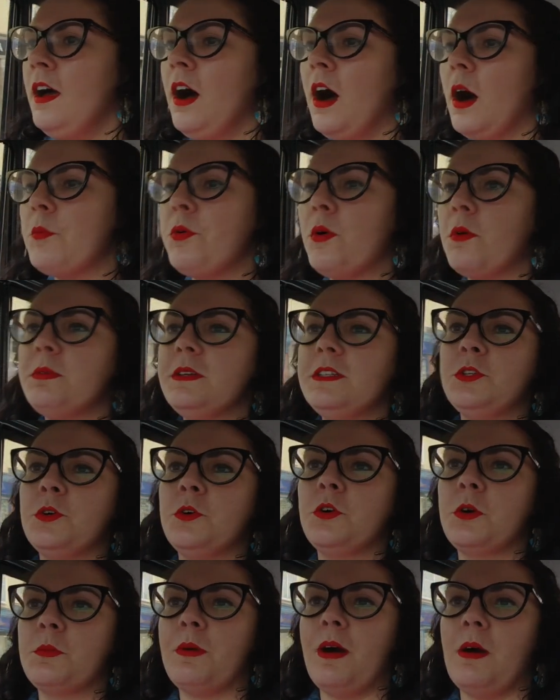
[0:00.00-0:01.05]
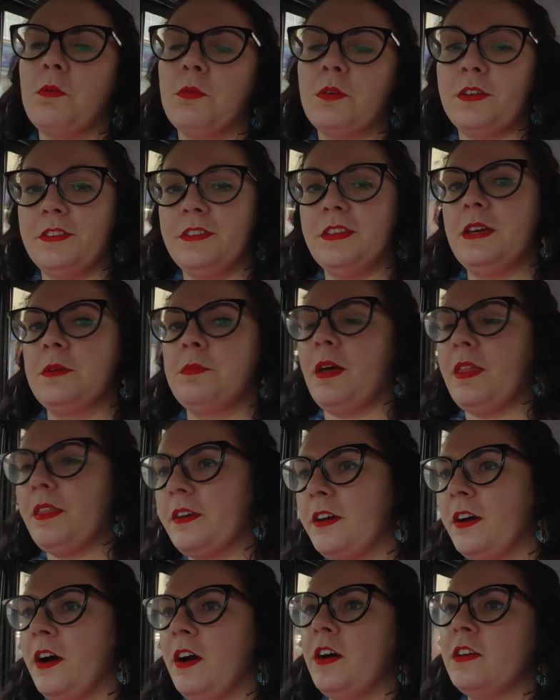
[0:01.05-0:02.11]
I'll probably talk about what I think about
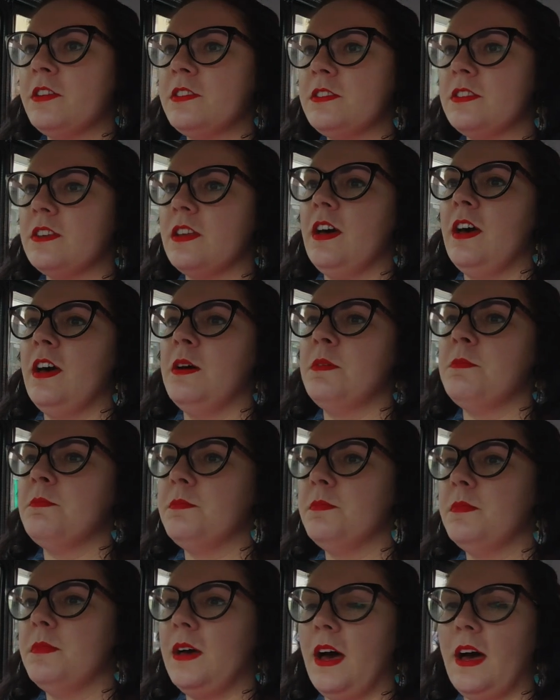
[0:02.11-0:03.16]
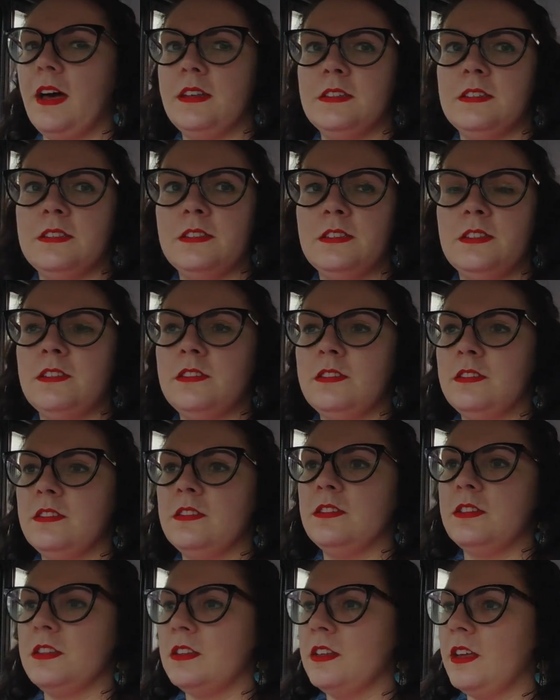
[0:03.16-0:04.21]
the cars and
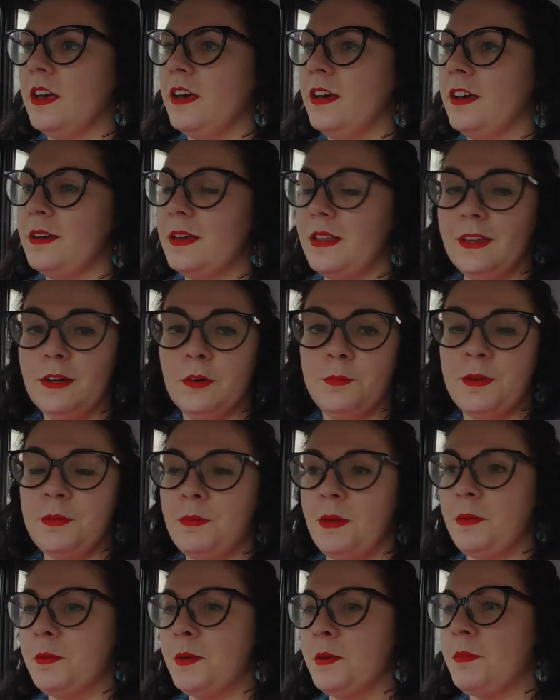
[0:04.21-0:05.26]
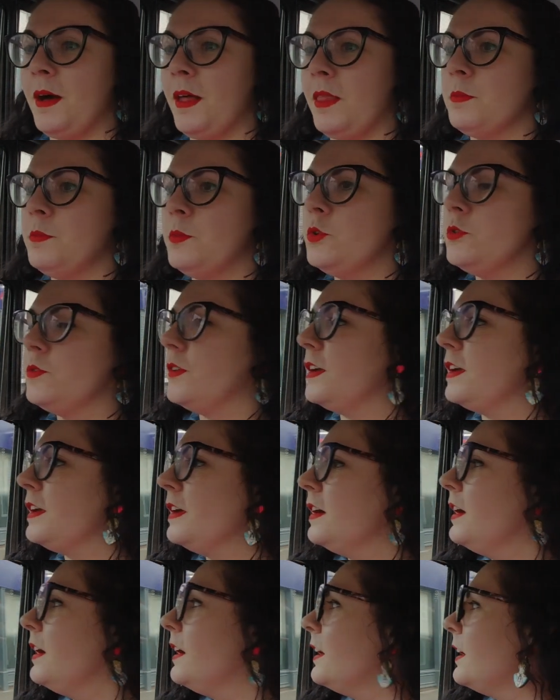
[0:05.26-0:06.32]
a little bit maybe about the
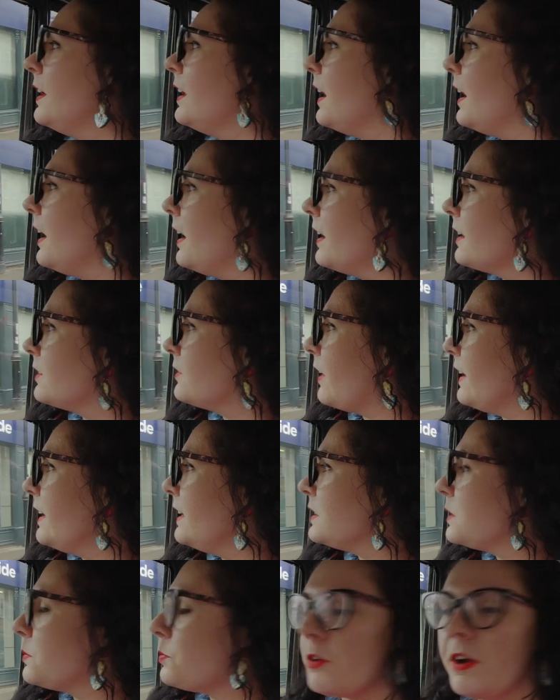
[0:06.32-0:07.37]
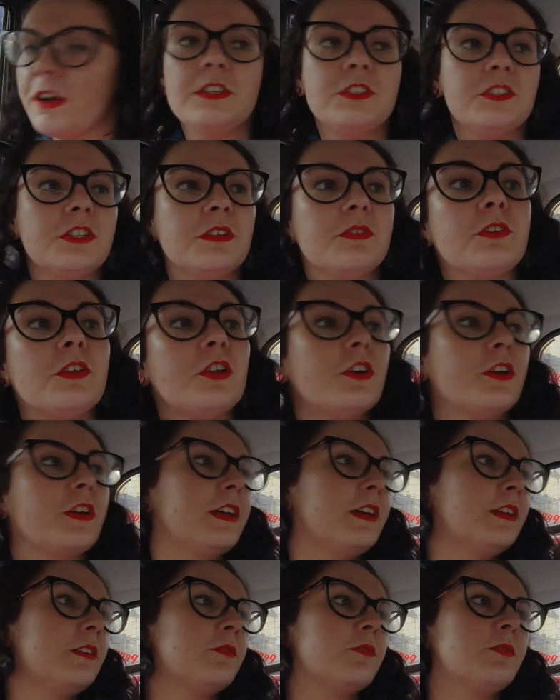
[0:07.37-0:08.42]
movie. Great inspiration if you're
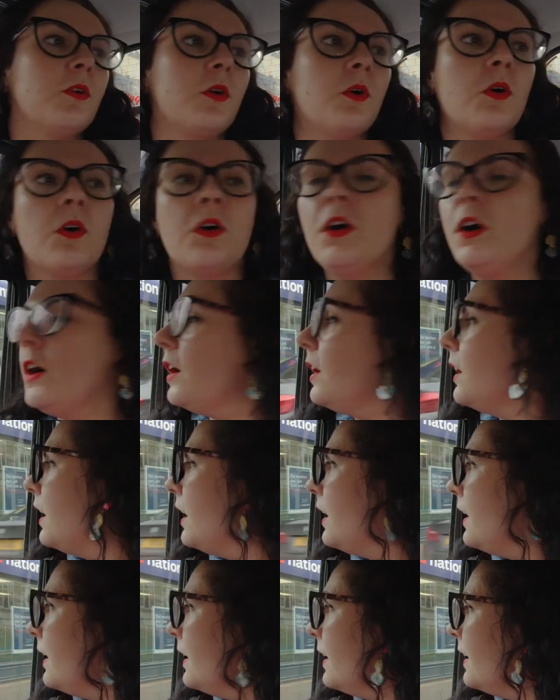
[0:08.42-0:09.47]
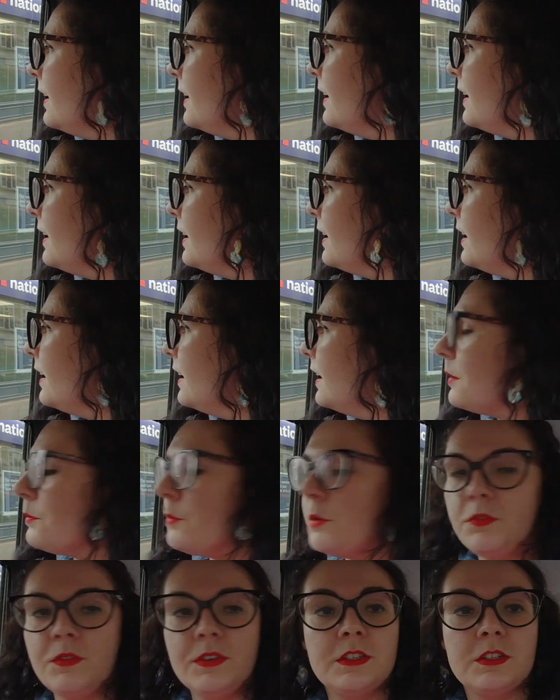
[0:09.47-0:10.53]
looking for a
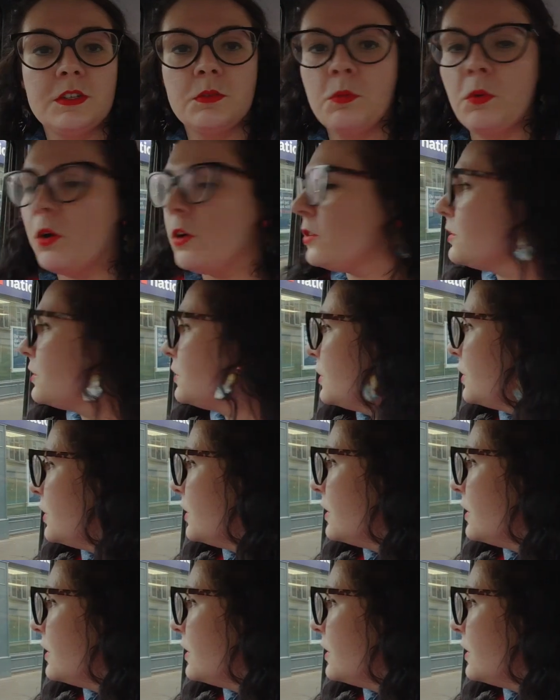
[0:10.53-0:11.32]
movie to watch